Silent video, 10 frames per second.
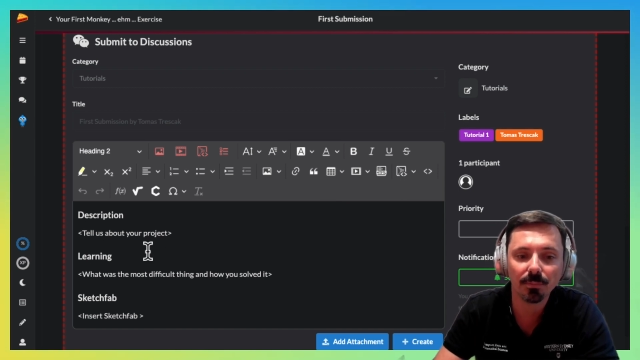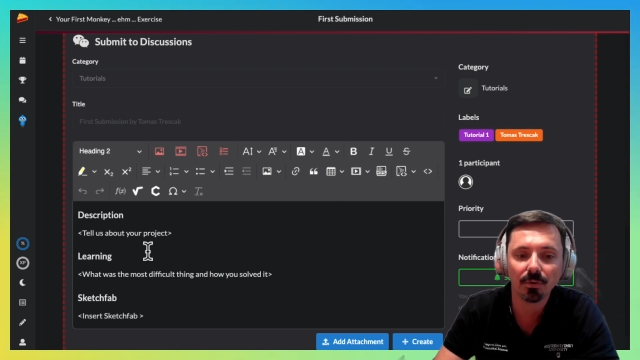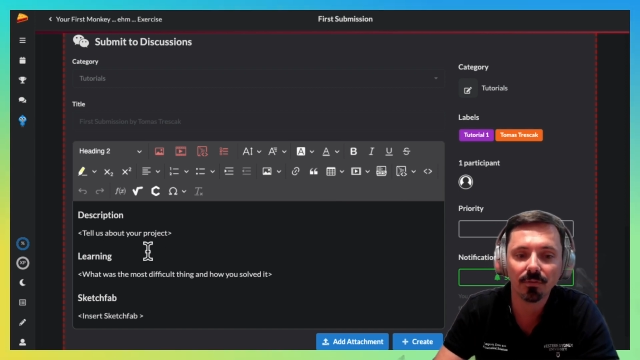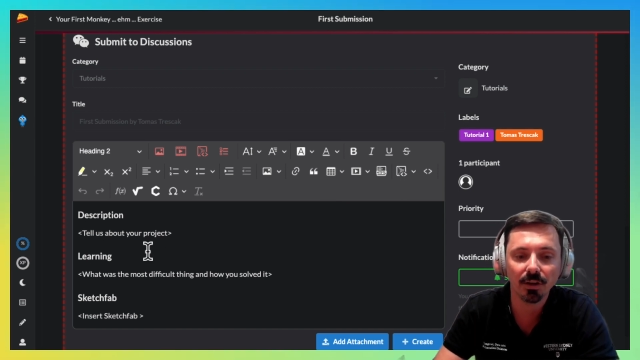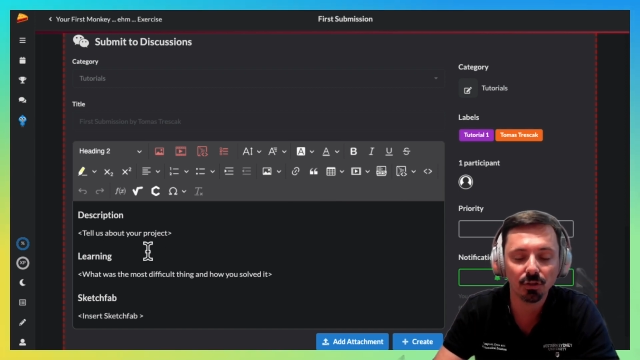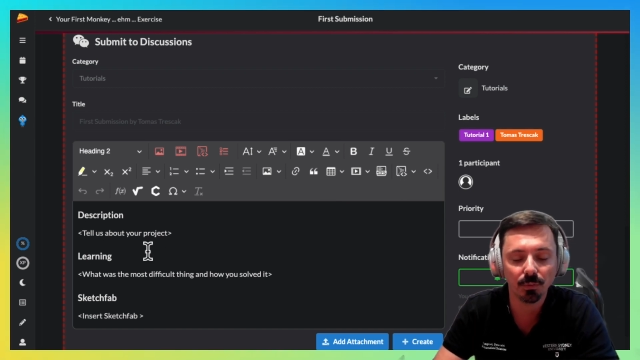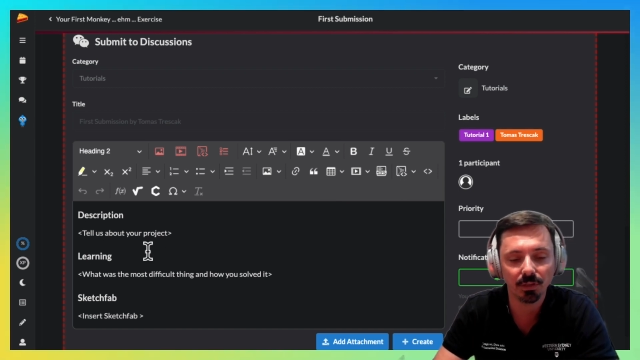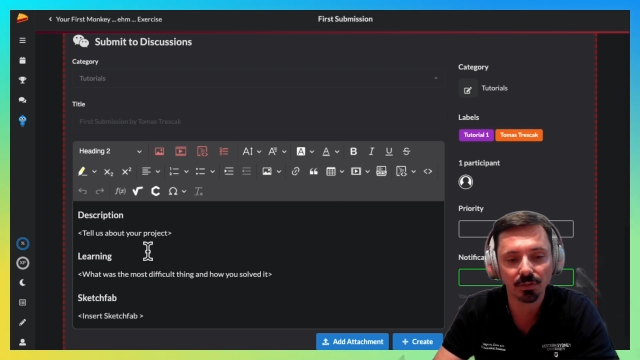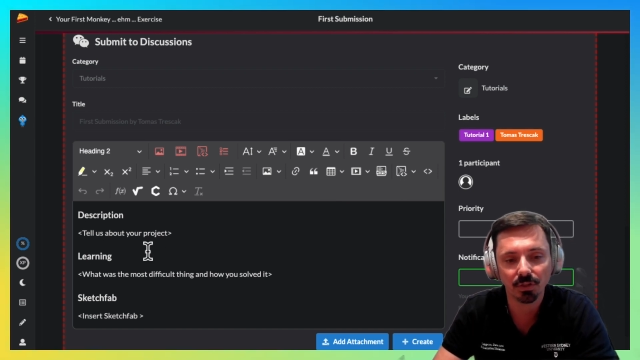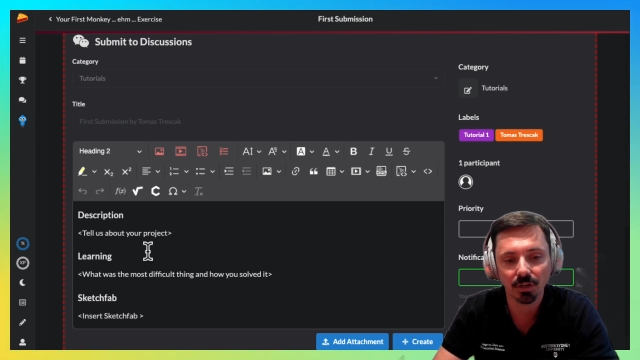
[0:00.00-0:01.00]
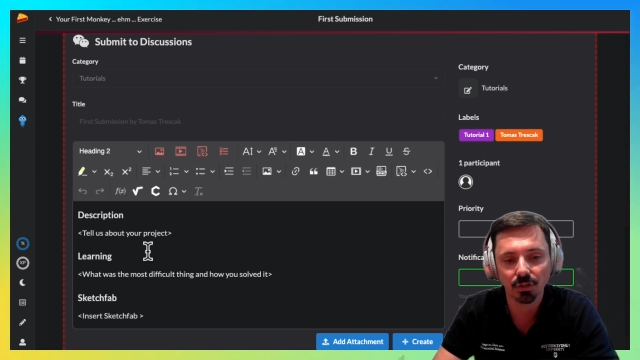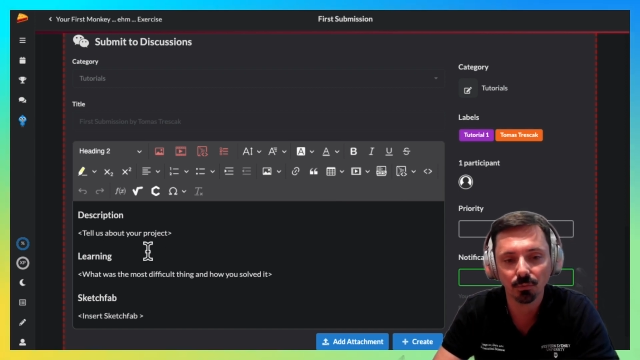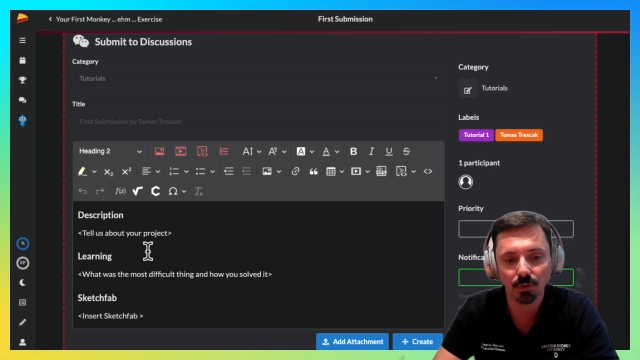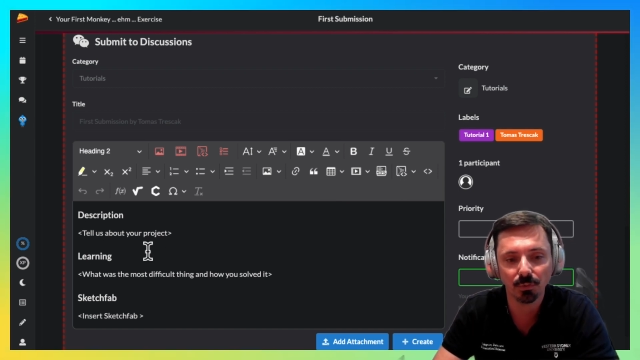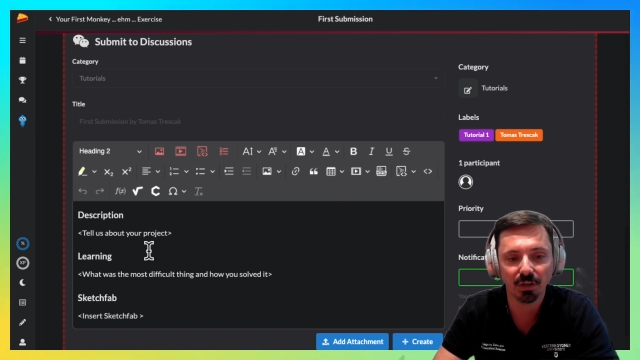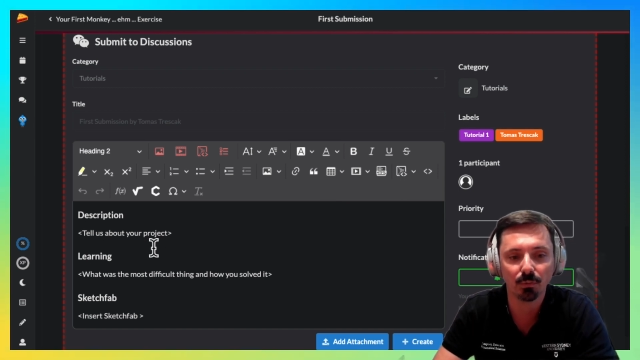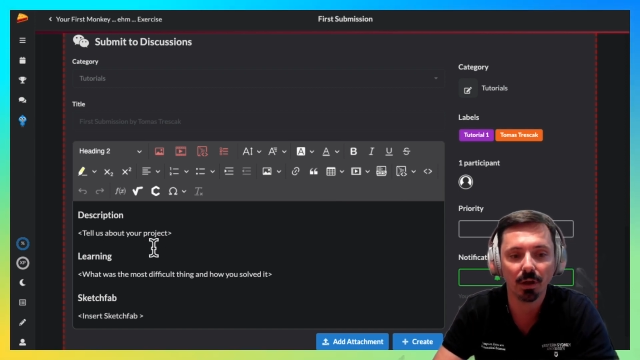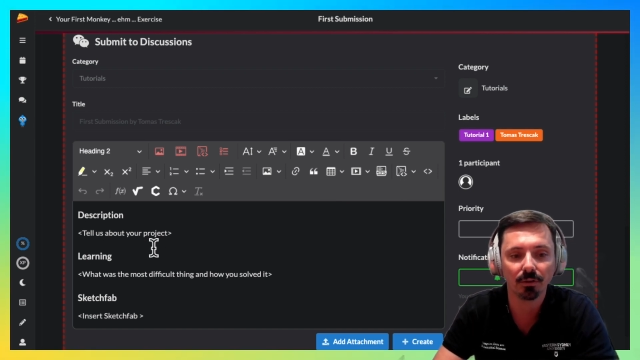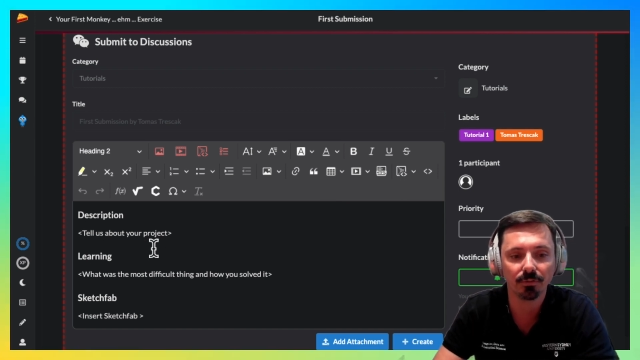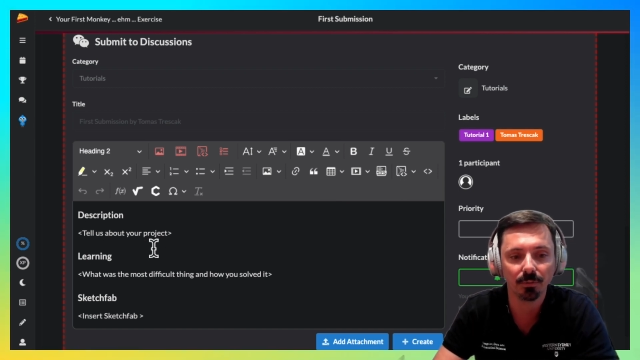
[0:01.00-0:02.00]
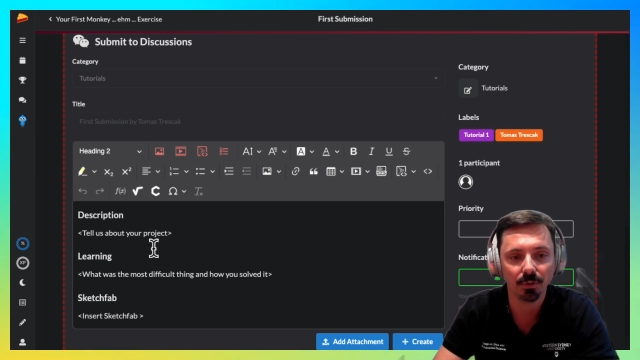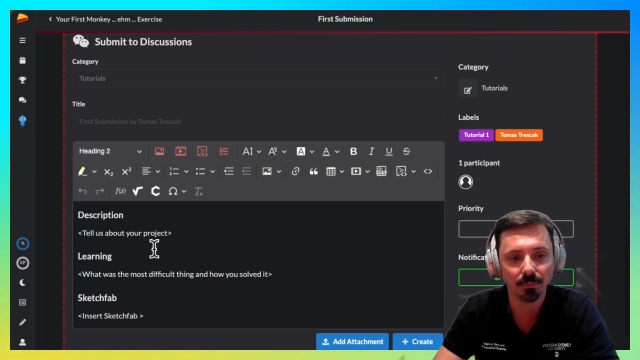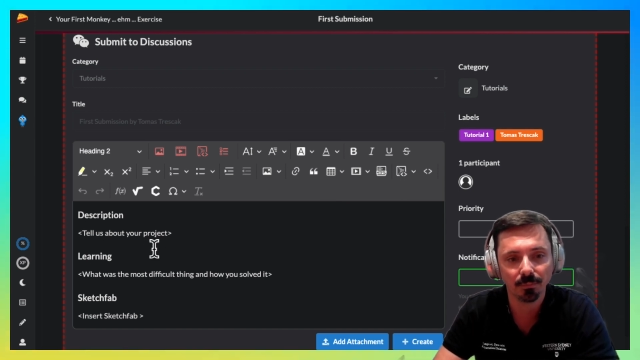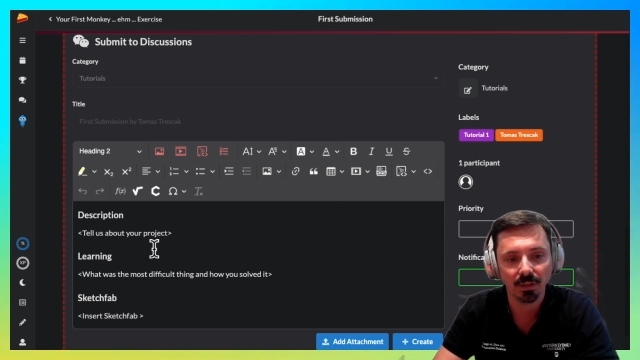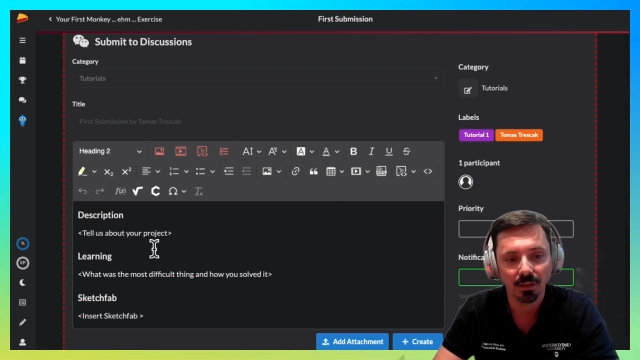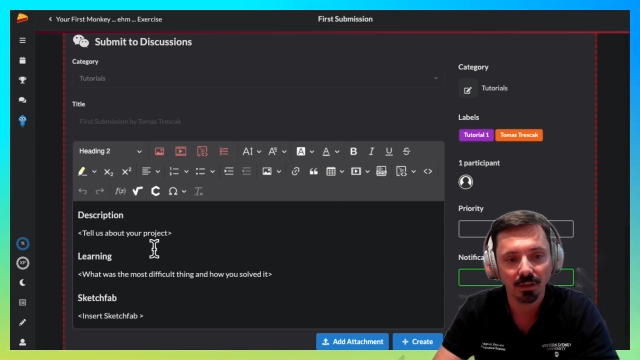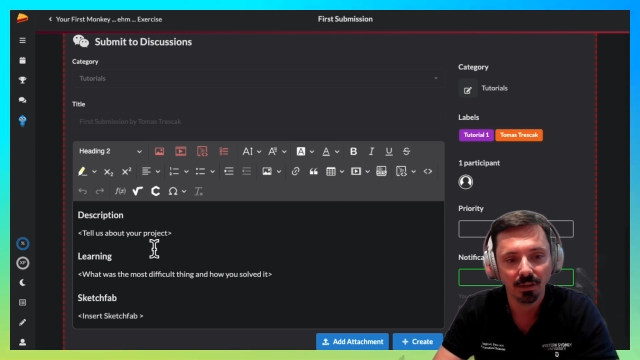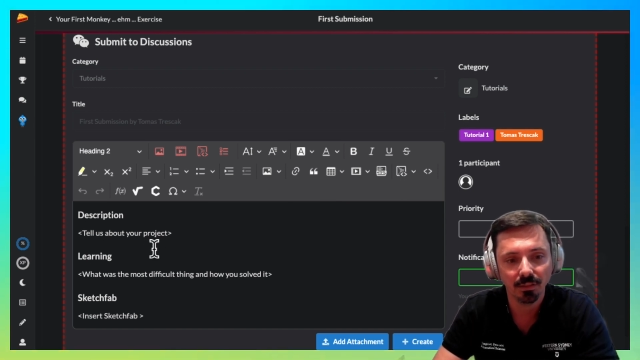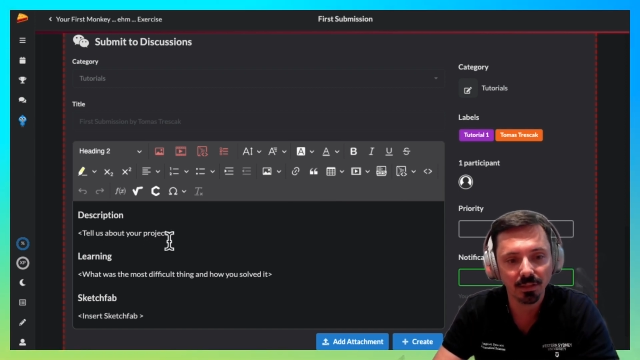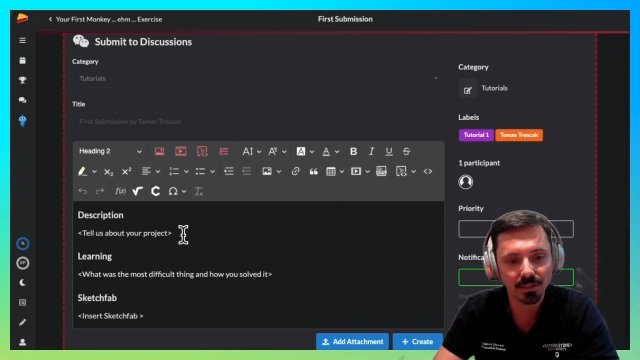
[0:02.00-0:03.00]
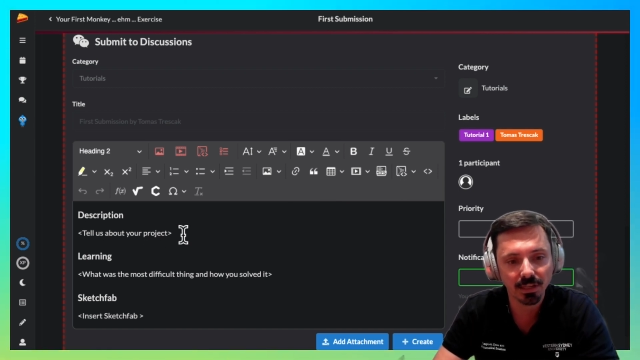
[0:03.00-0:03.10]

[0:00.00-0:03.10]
provide you with instruction what we require from you. In this